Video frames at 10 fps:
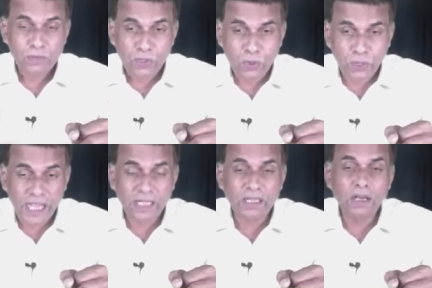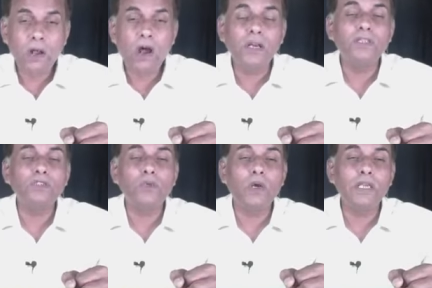Today the Lord
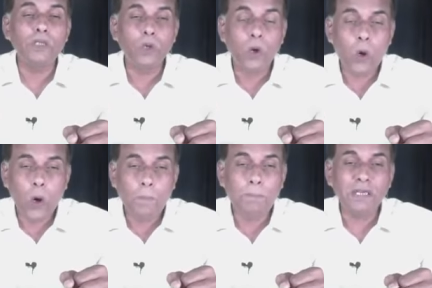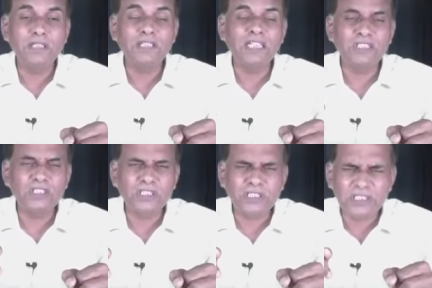is going to open the
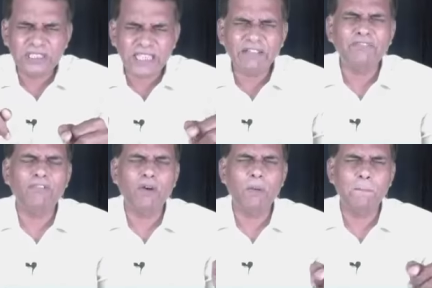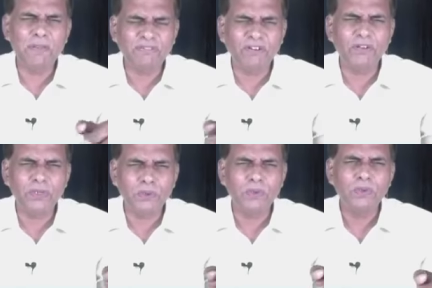sea for, before
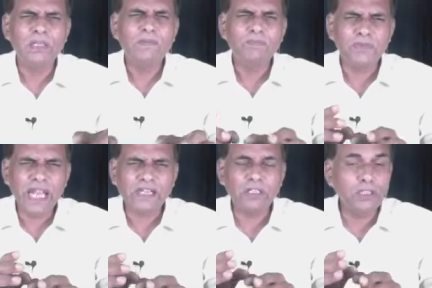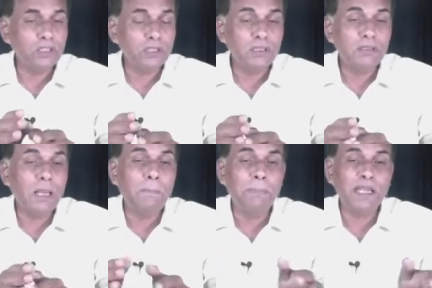you. That is,
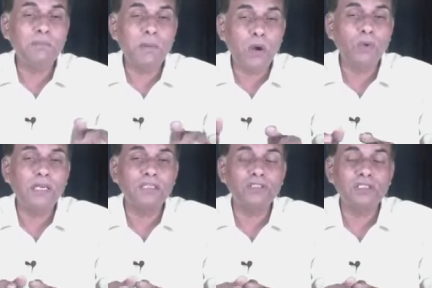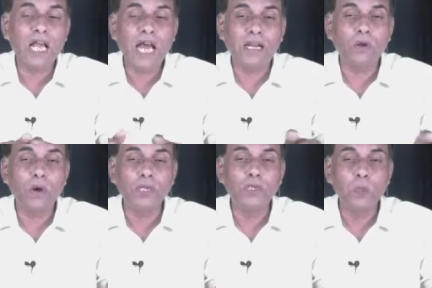the big mountains are
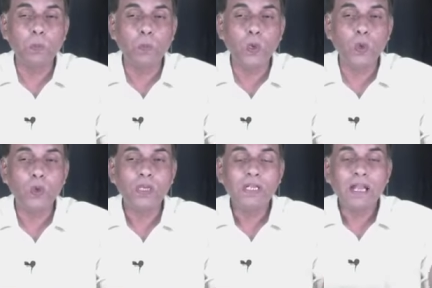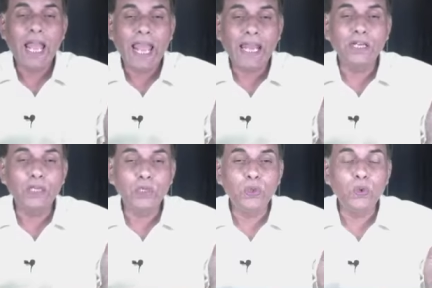going to move
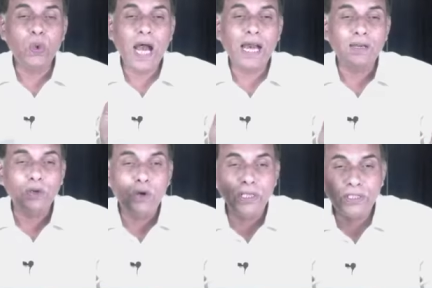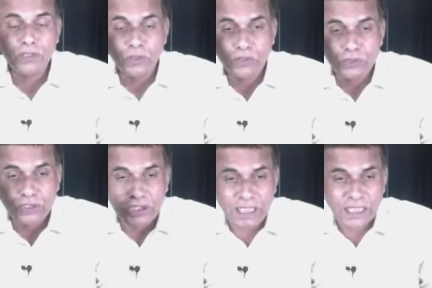and you are going to
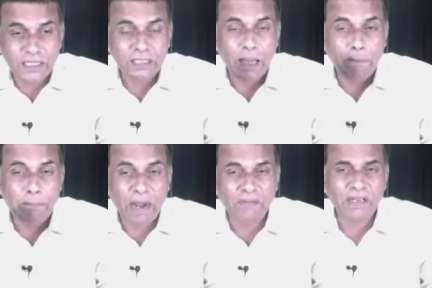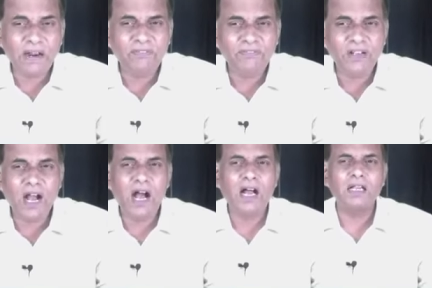see the power of
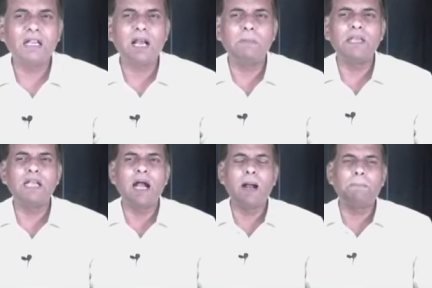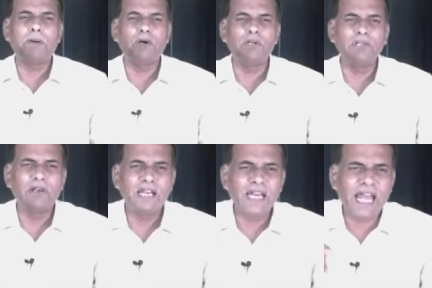God coming upon
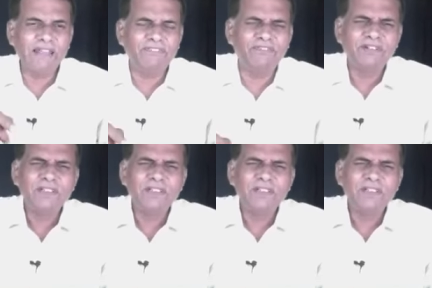your life.